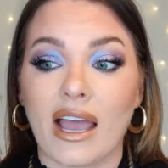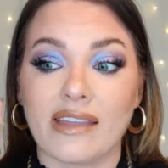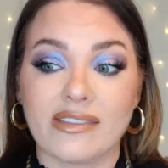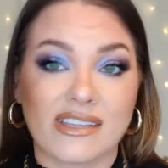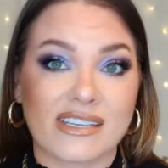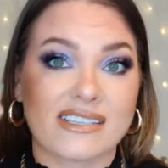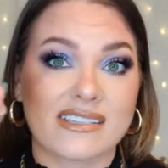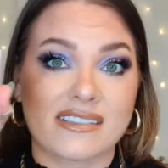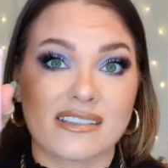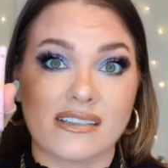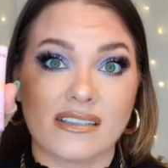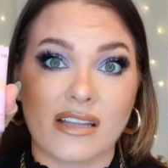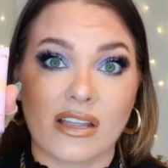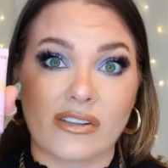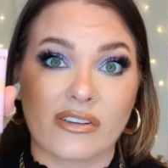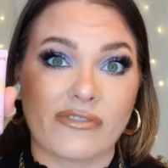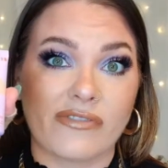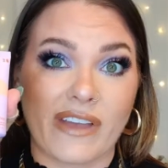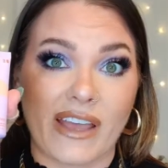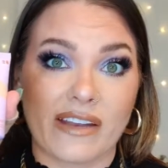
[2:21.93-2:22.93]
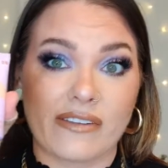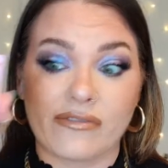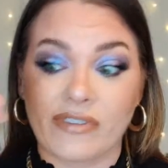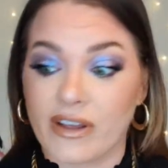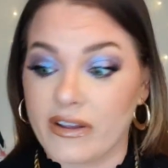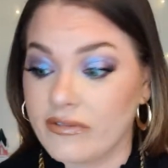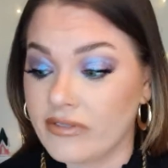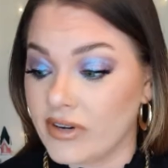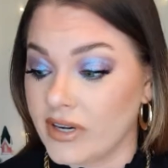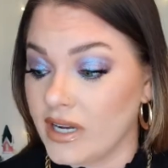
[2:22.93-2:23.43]
This is another fan
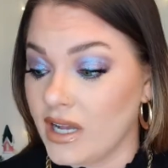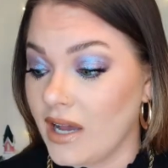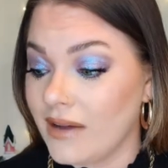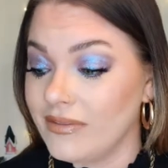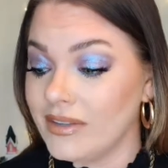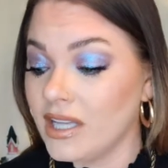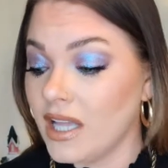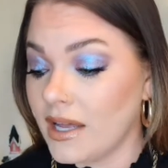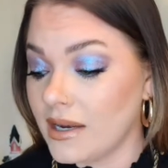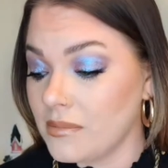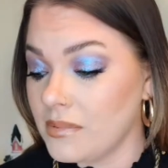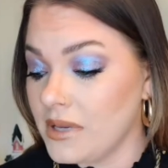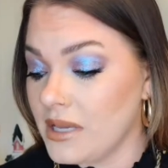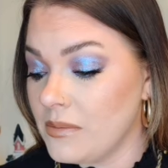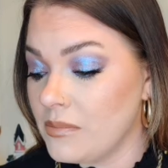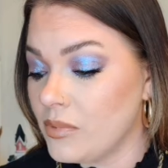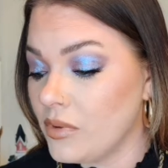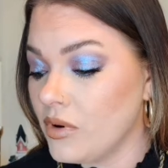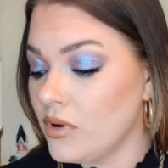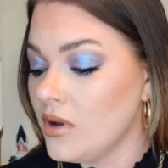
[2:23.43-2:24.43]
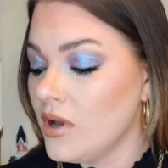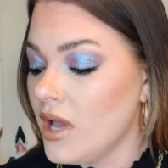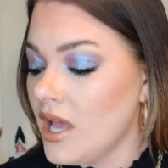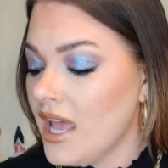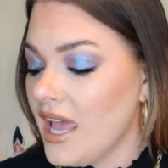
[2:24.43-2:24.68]
favorite of a lot of people.